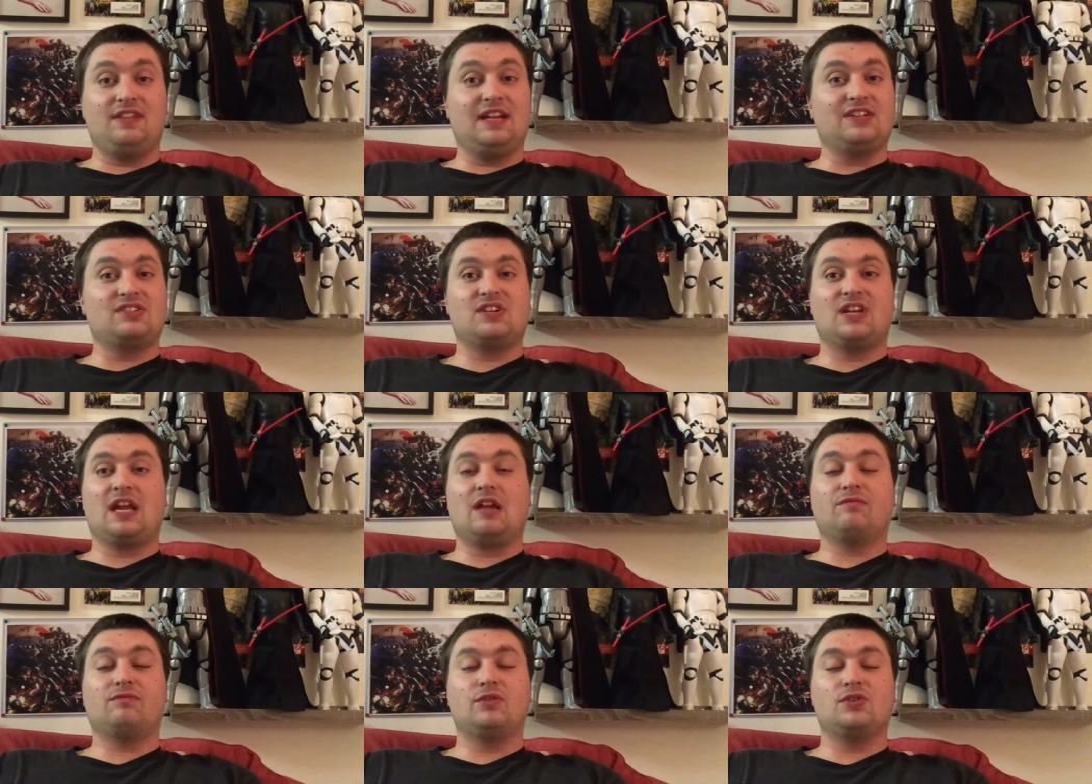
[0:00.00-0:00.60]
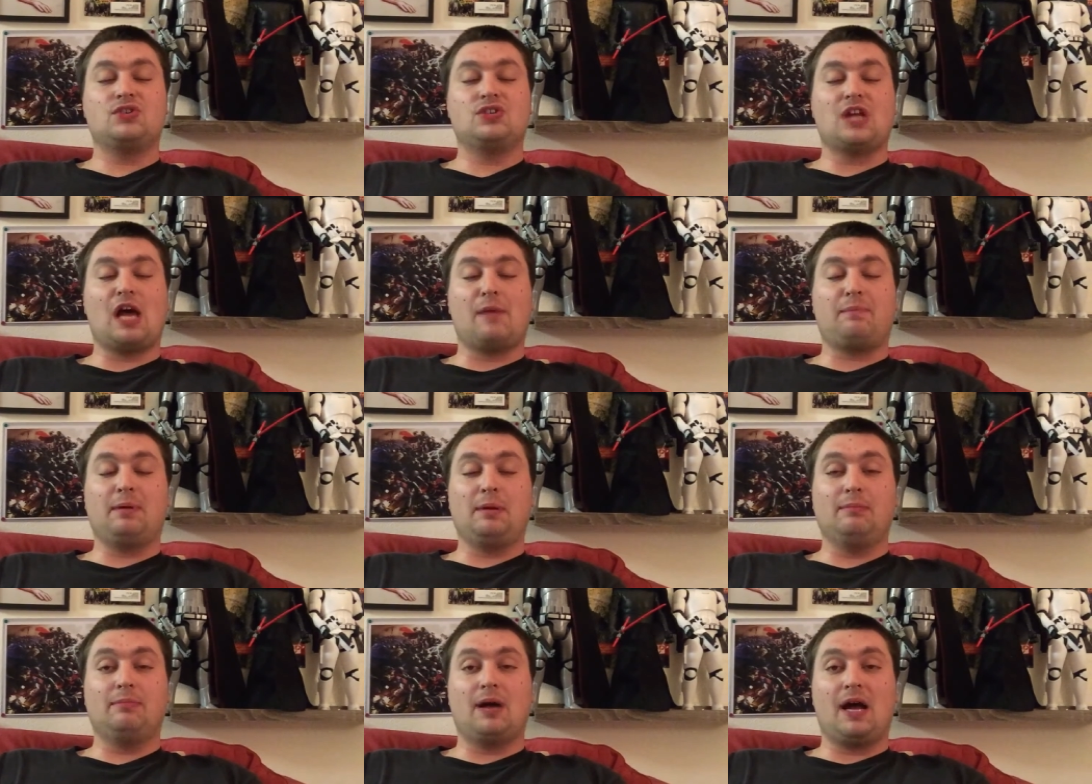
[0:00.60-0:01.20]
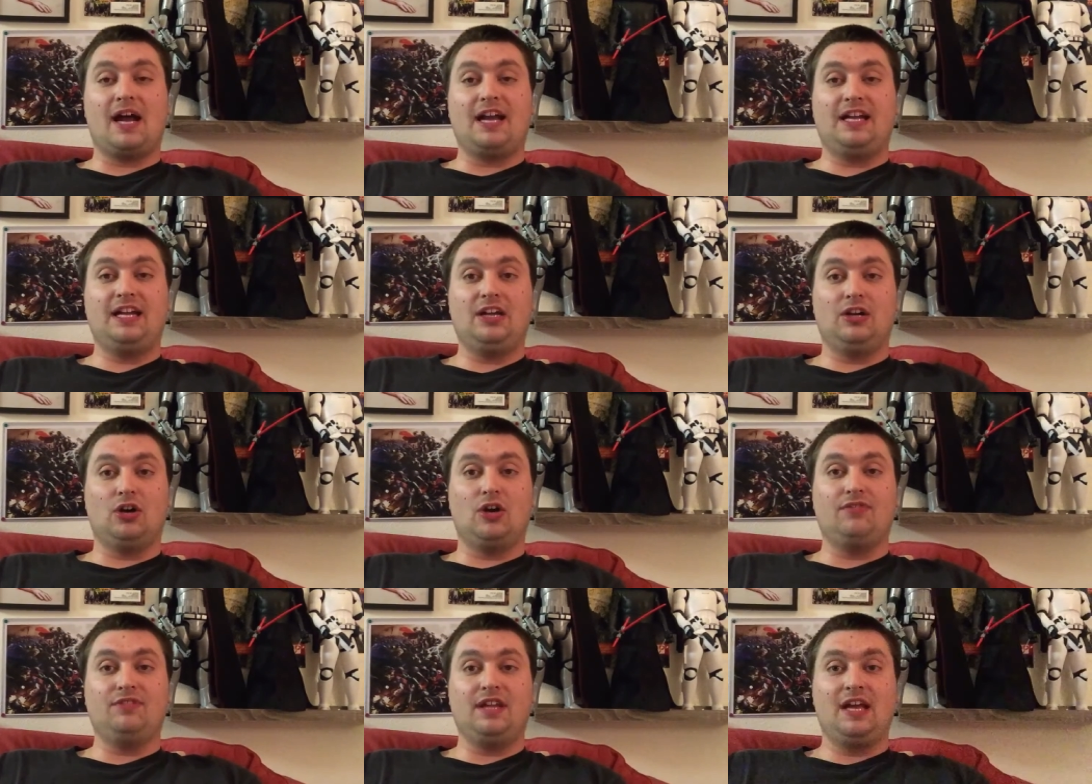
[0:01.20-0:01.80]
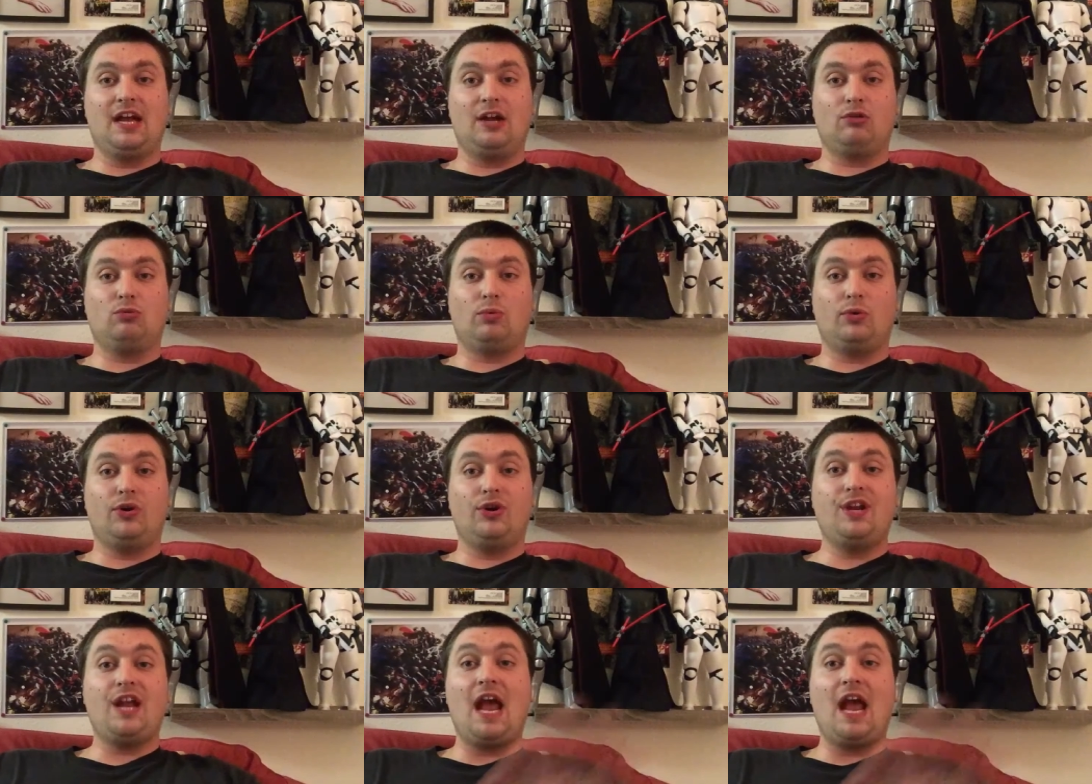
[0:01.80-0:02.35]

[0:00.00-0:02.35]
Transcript: Thanks again for stopping by here on the EdWord.